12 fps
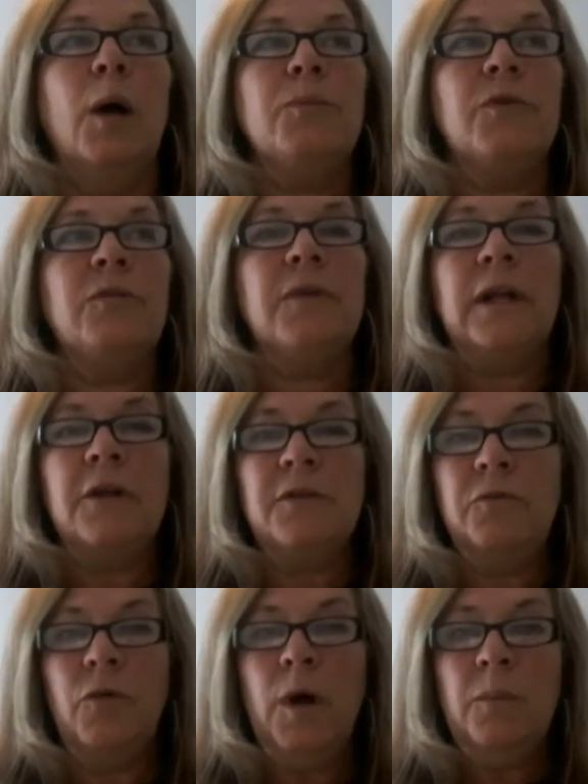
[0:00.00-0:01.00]
to fill out
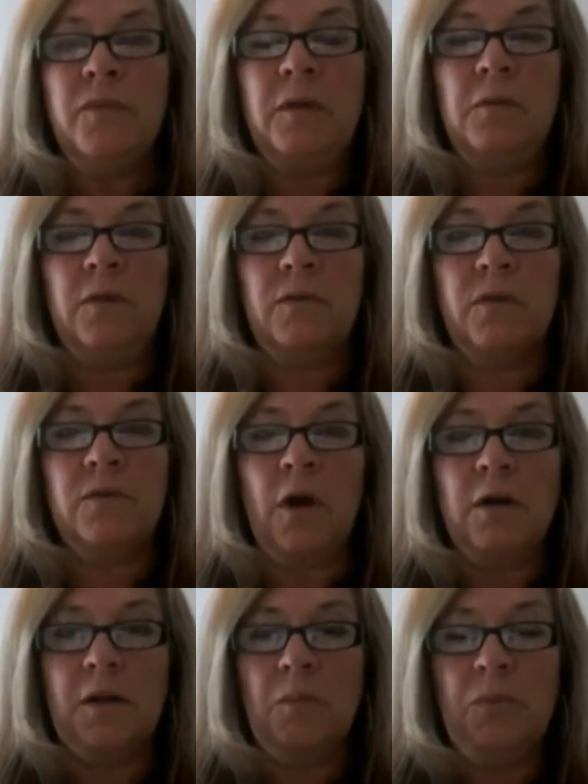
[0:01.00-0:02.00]
the forms and
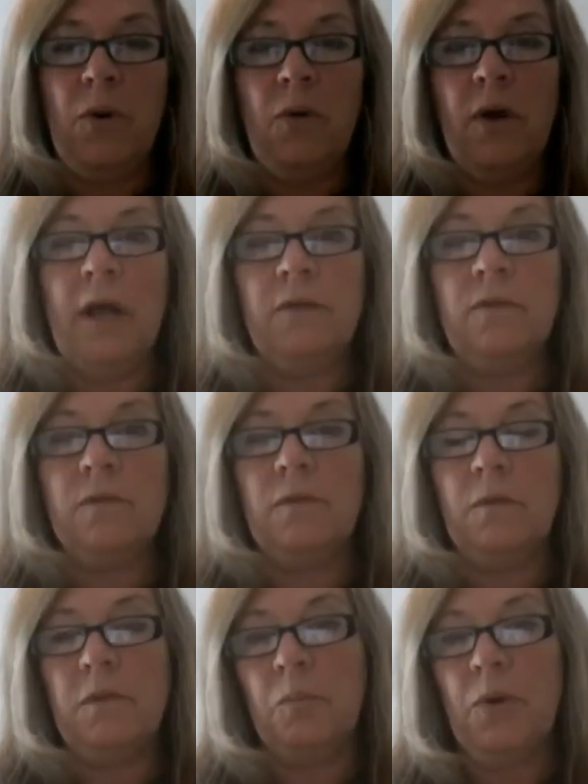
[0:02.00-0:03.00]
start the
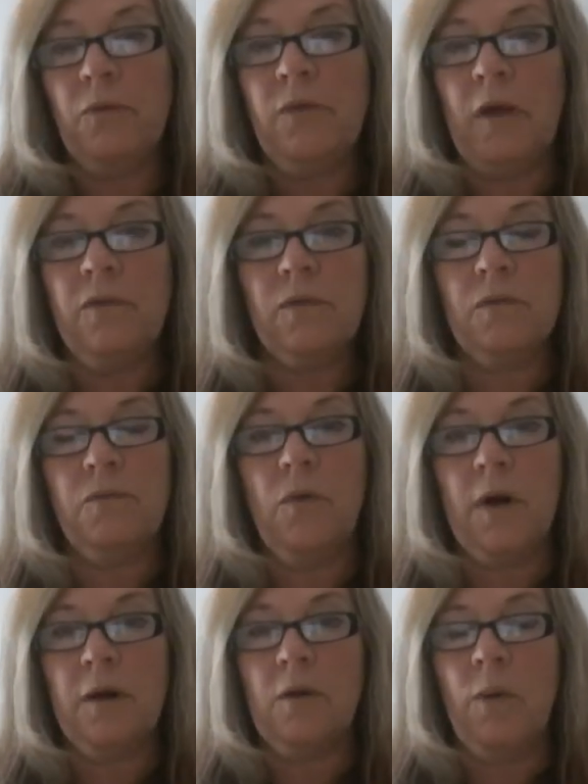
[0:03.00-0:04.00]
process
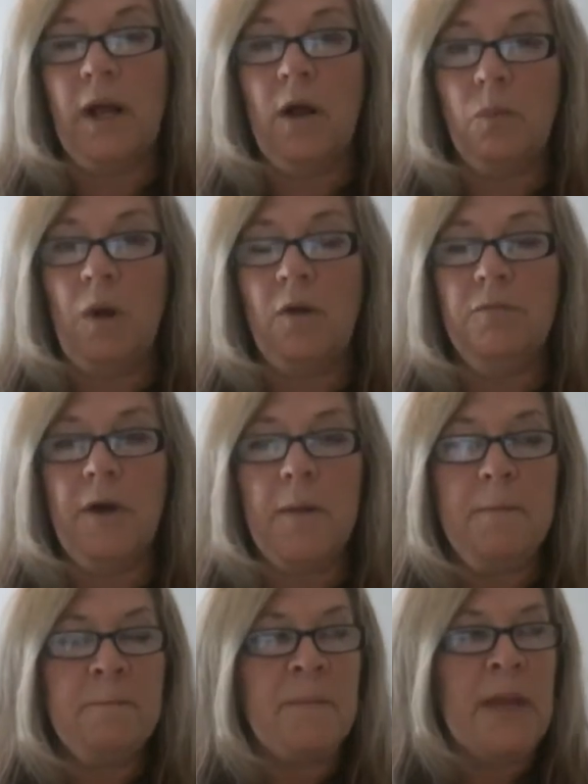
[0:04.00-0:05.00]
for going on welfare.